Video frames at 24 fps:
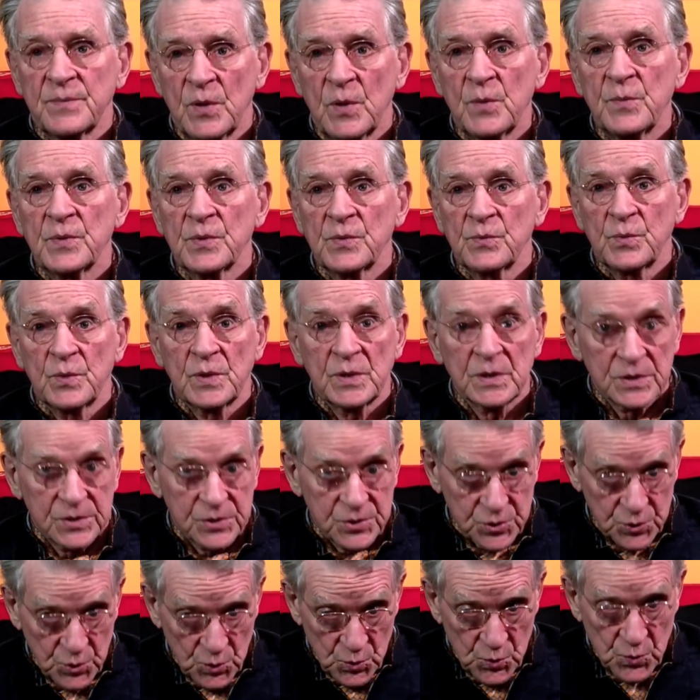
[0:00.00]
moment will
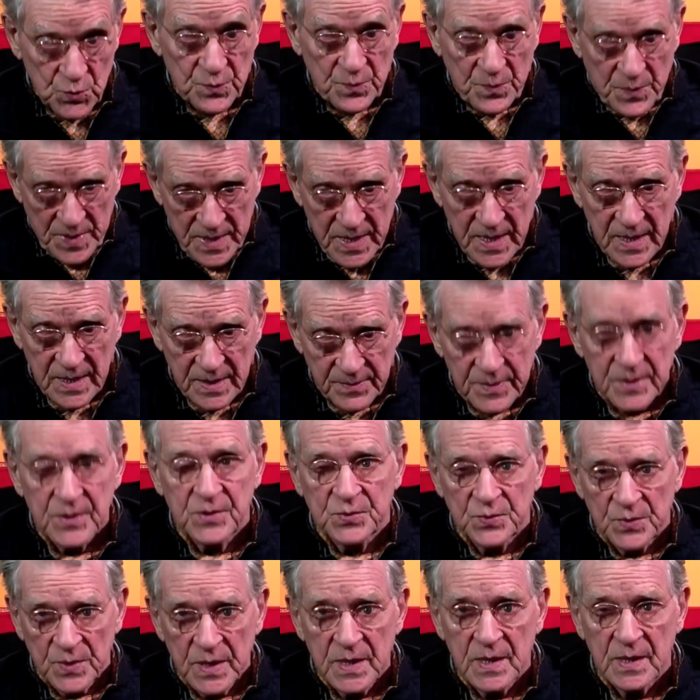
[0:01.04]
soon be
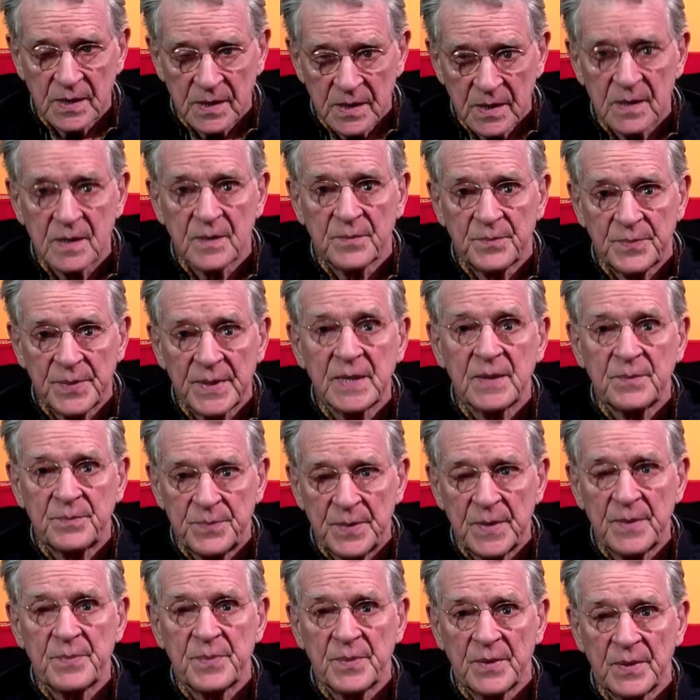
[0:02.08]
between the pink
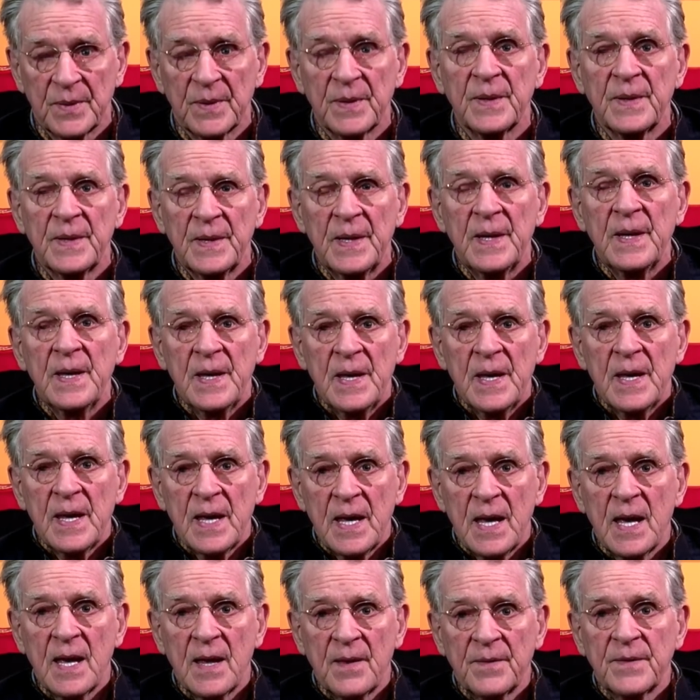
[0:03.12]
people
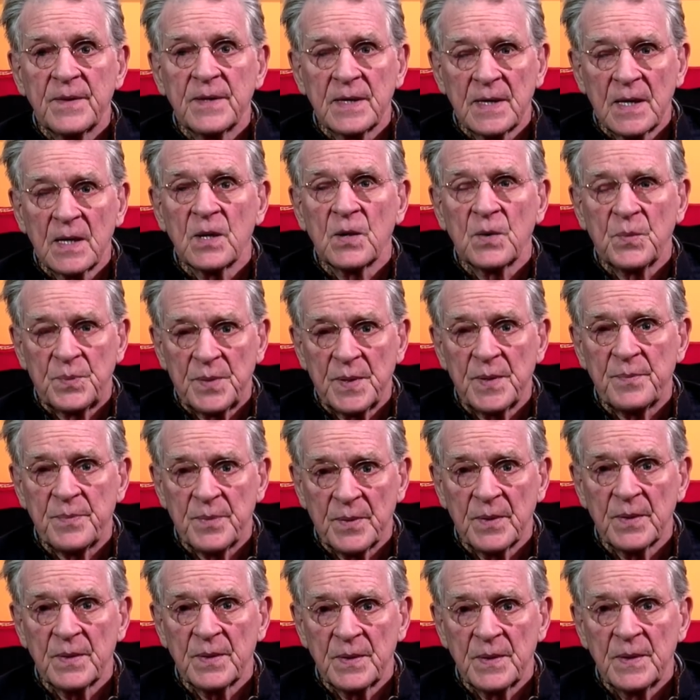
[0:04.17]
and the yellow
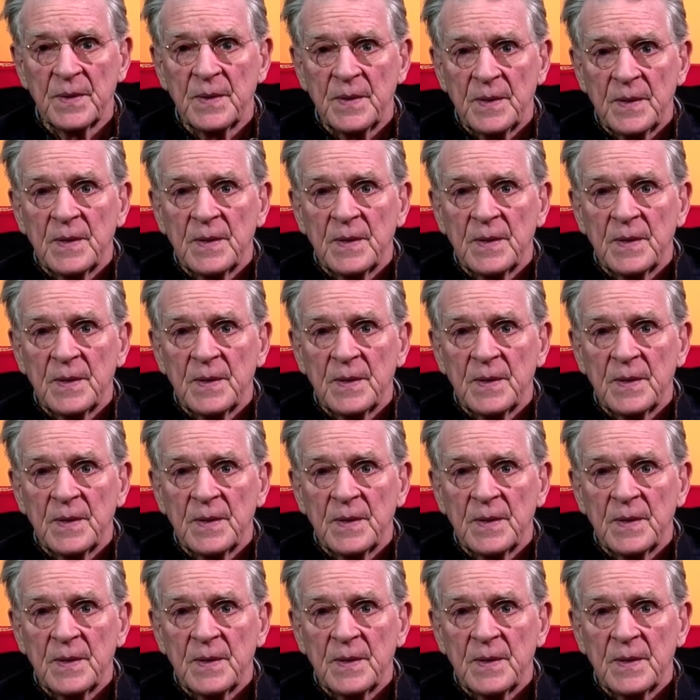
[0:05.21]
people,